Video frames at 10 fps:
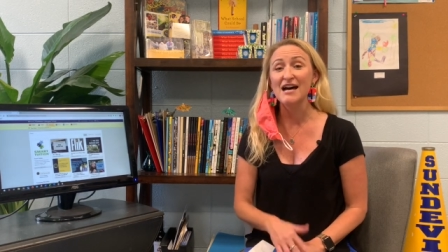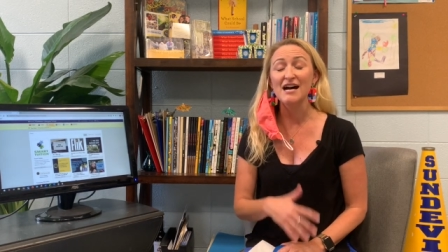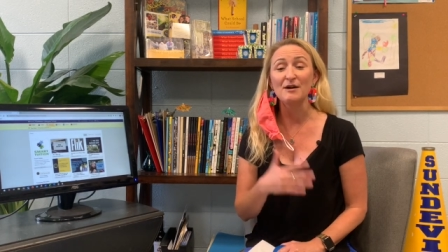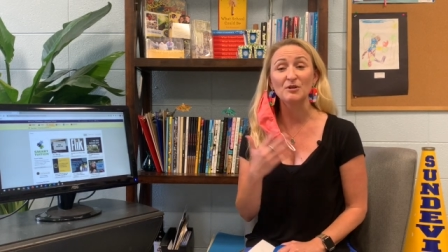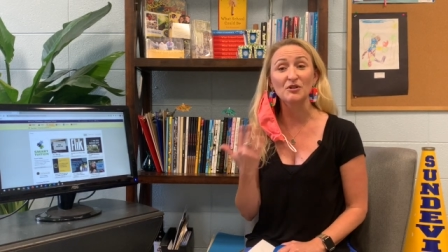
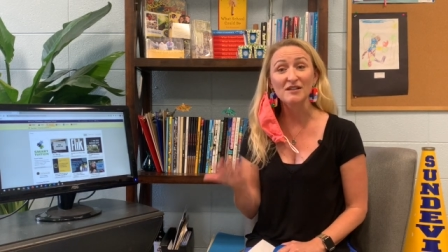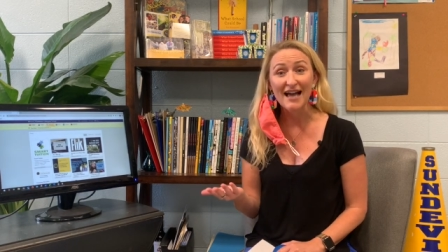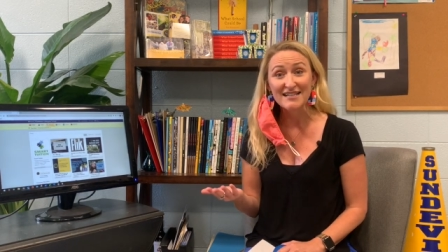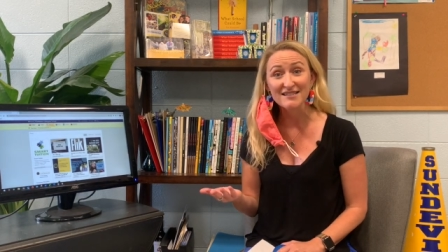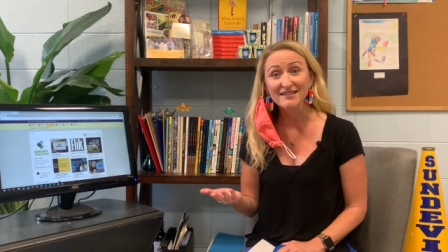um, your
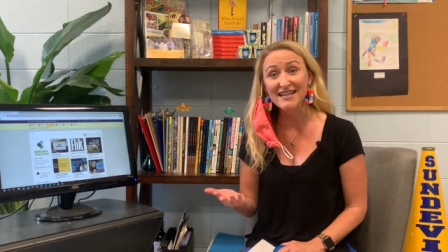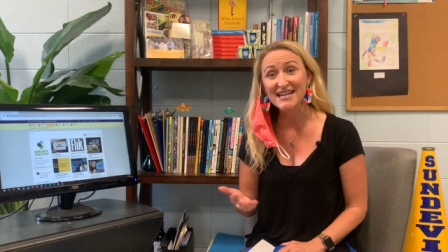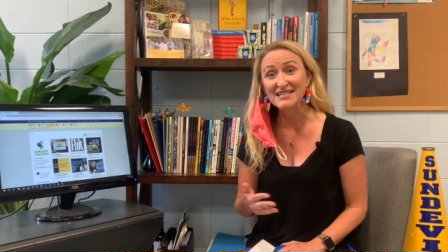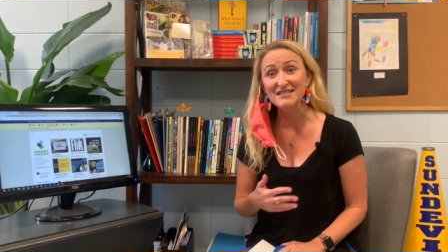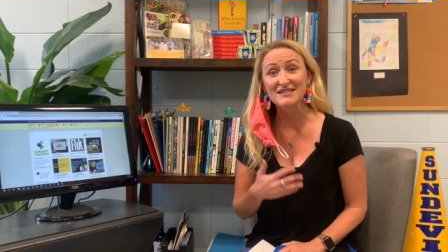class
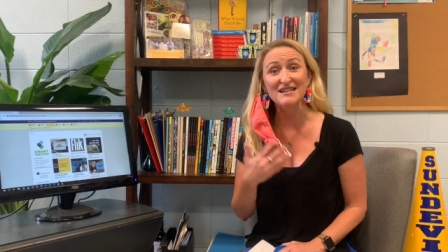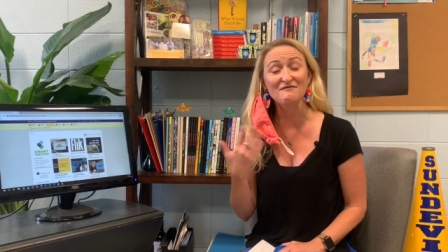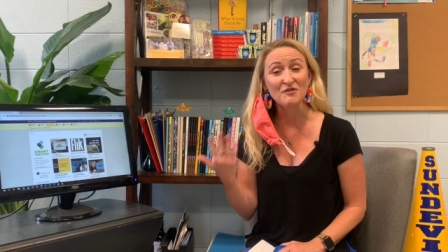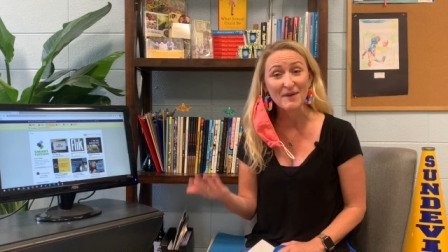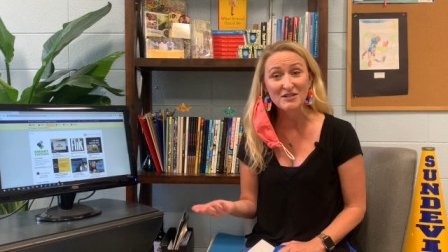lists,
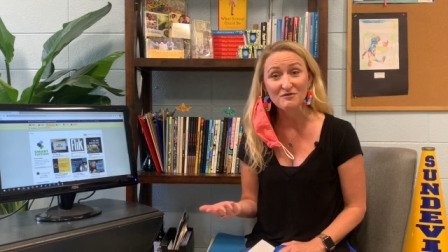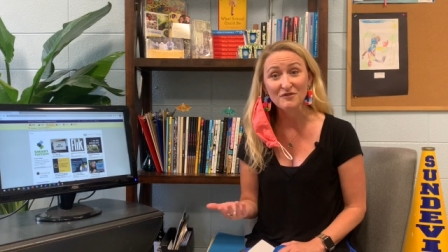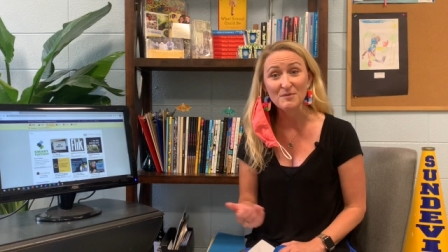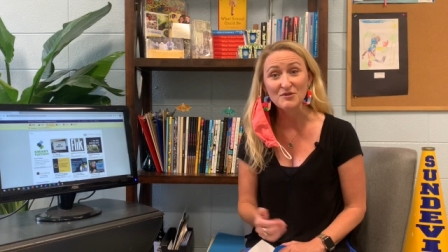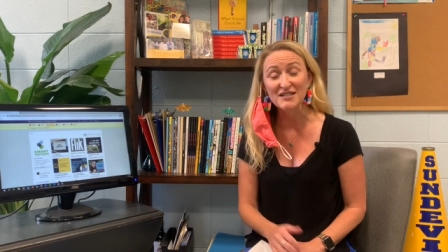information
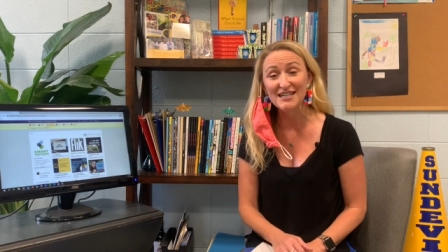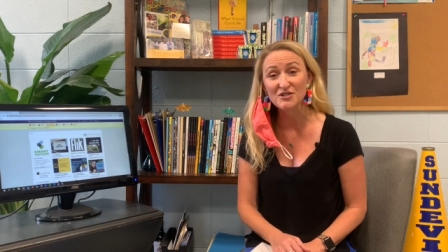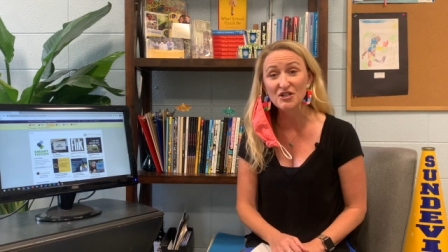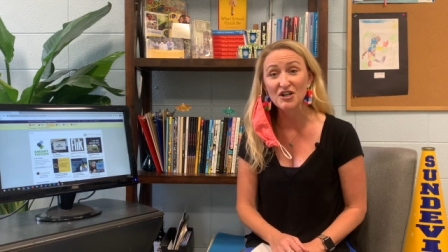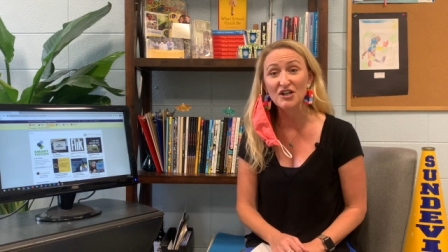from your
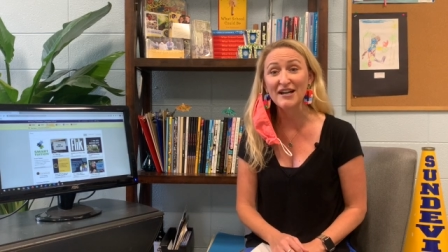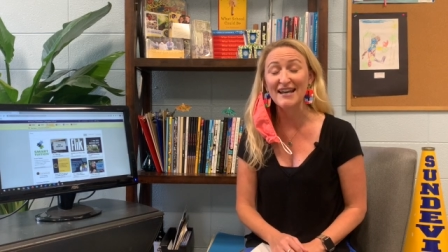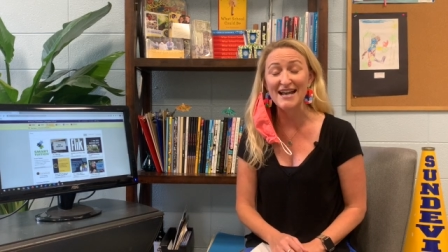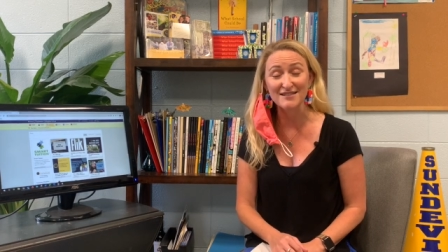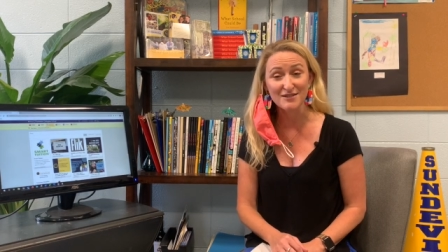teacher,
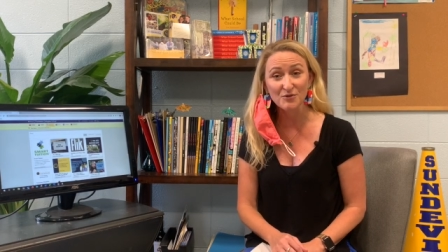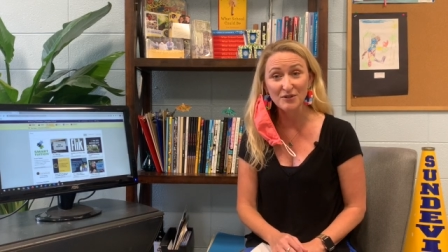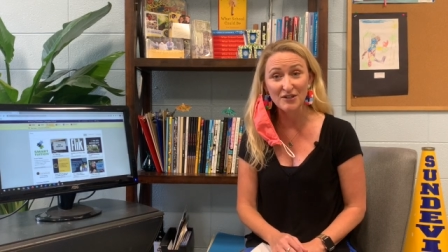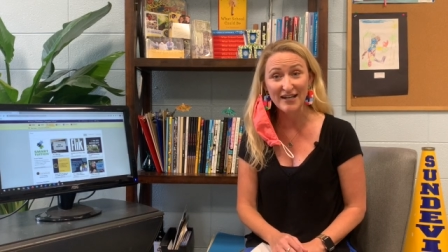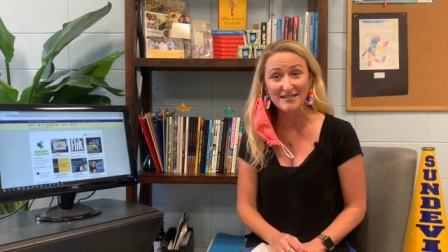and as the
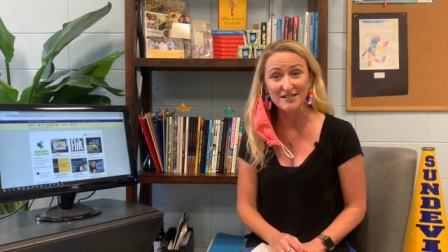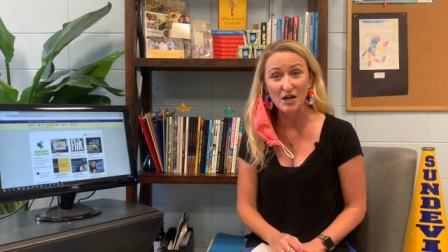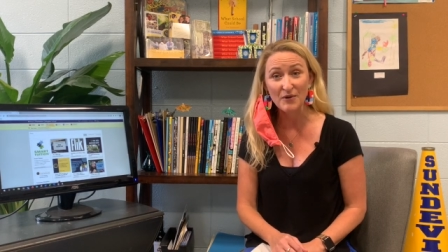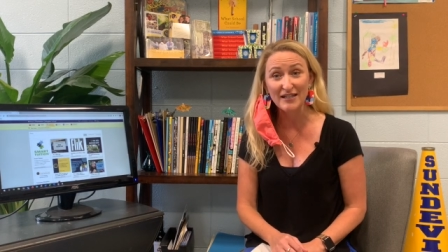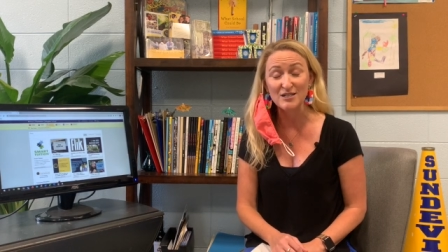school year gets going,